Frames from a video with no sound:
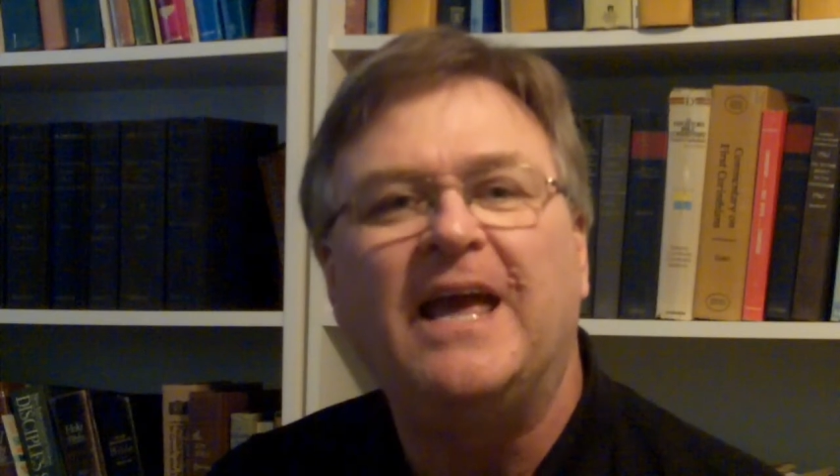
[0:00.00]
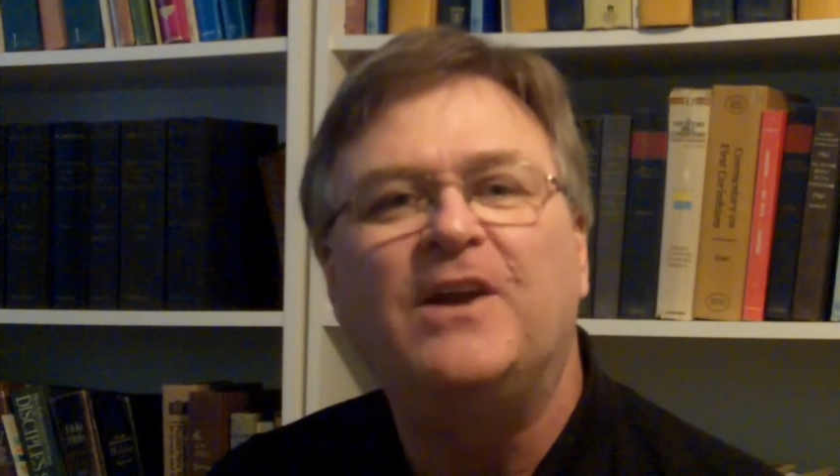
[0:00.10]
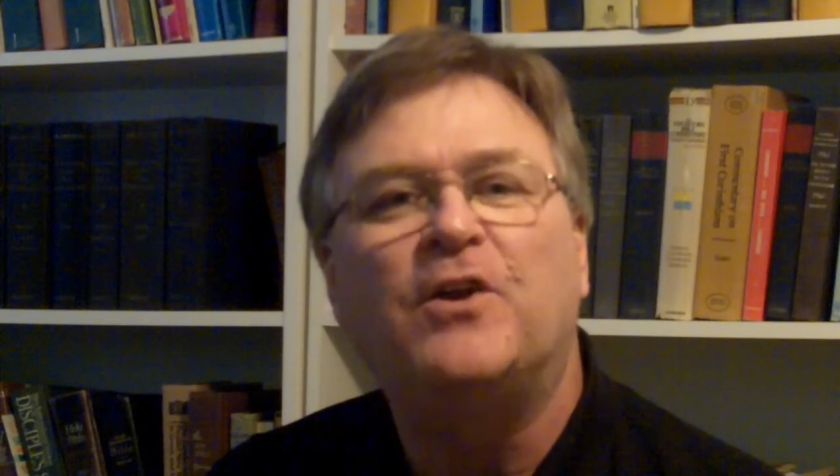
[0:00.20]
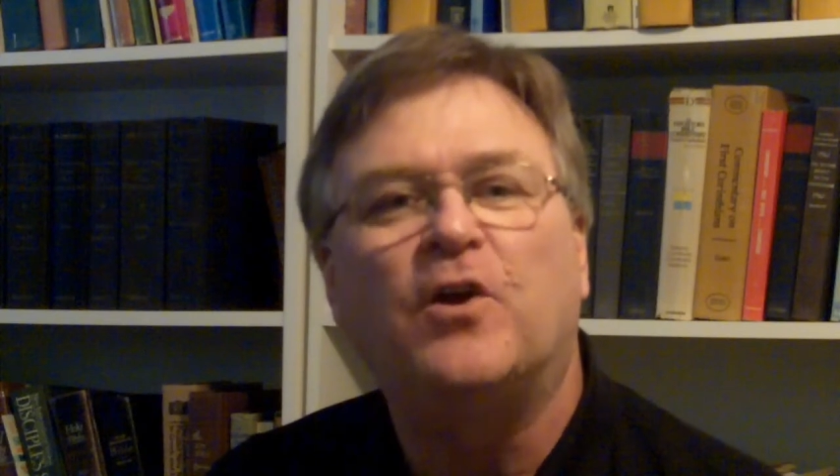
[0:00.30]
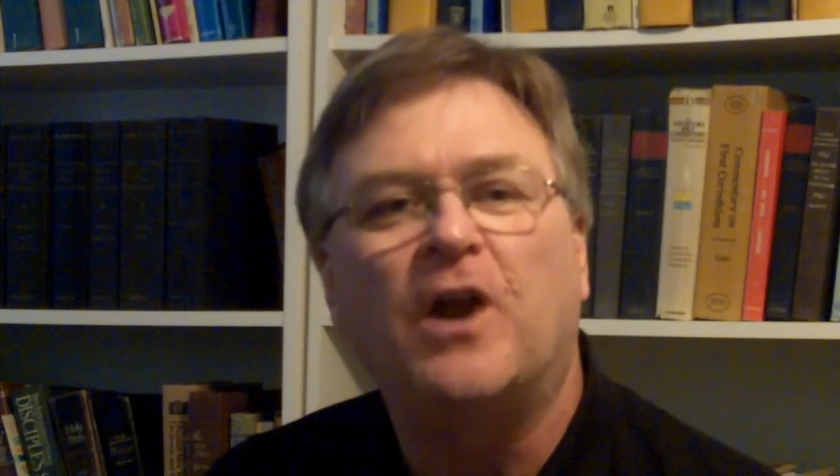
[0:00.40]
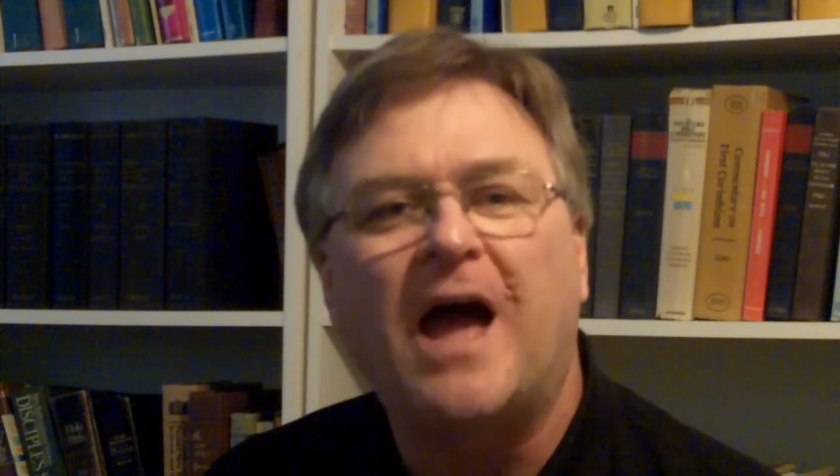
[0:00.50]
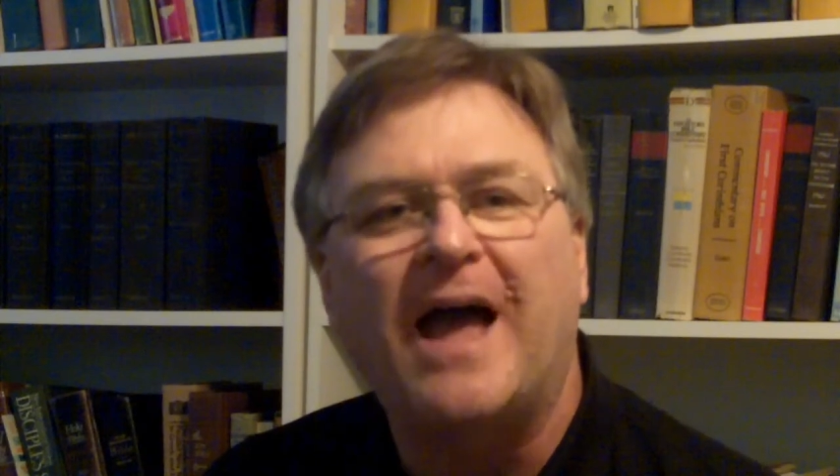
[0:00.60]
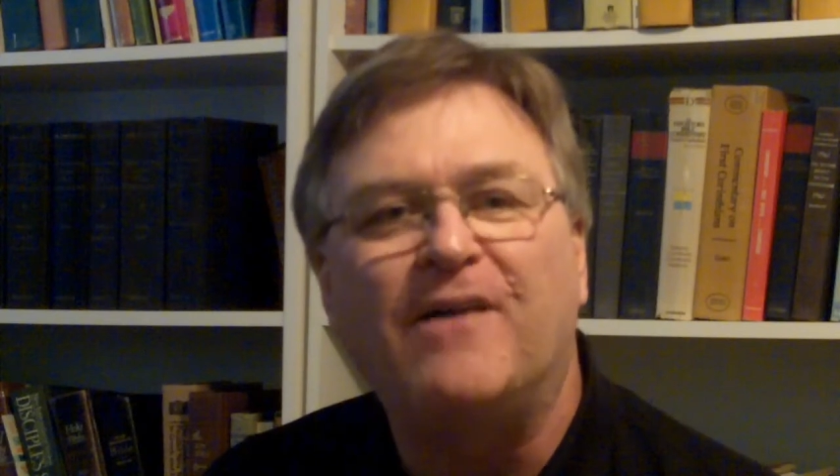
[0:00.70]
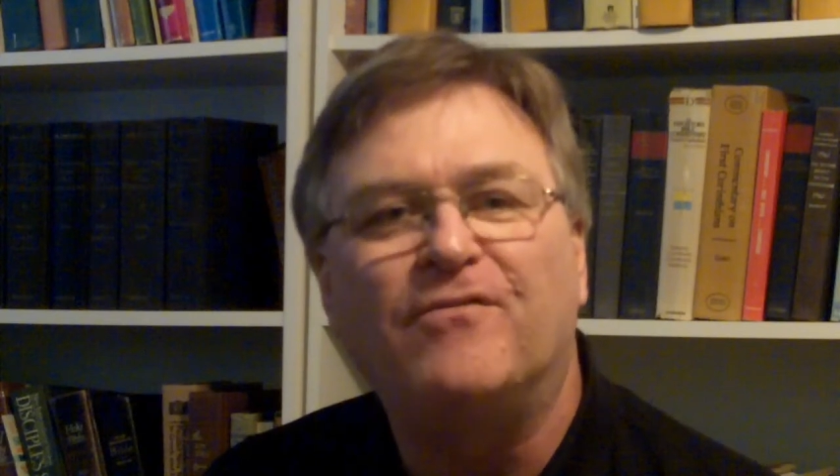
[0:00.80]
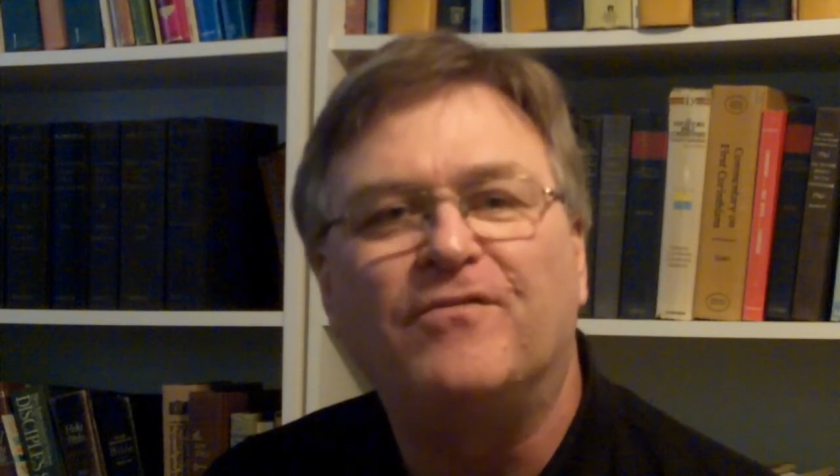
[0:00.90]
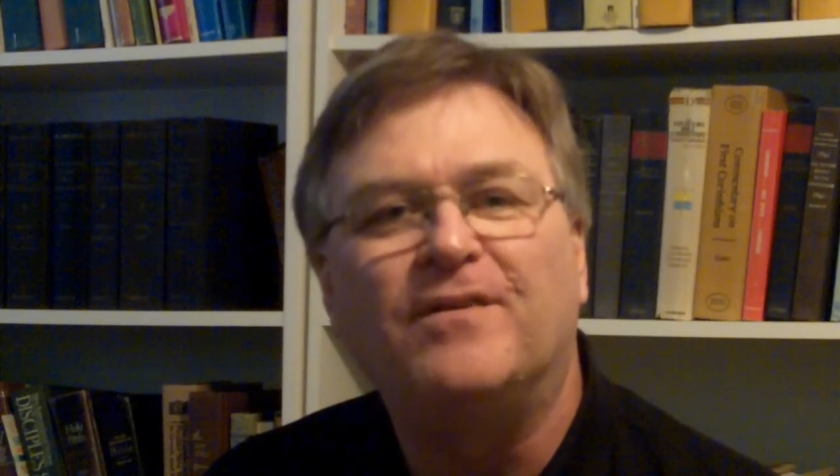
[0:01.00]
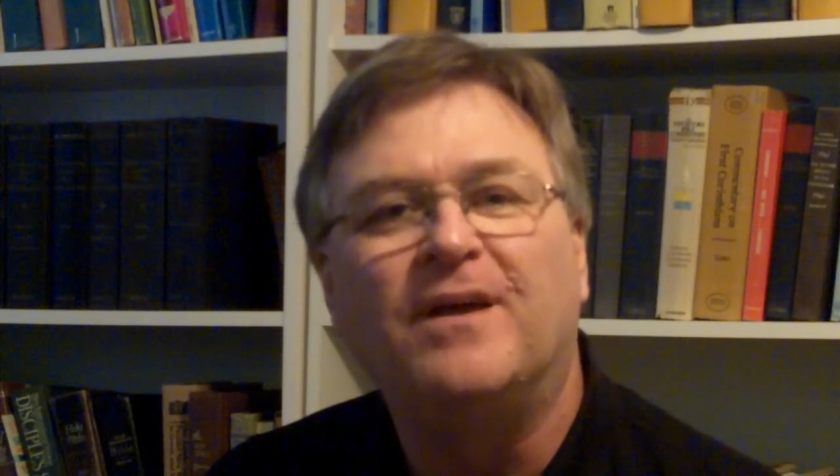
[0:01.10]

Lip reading: end her life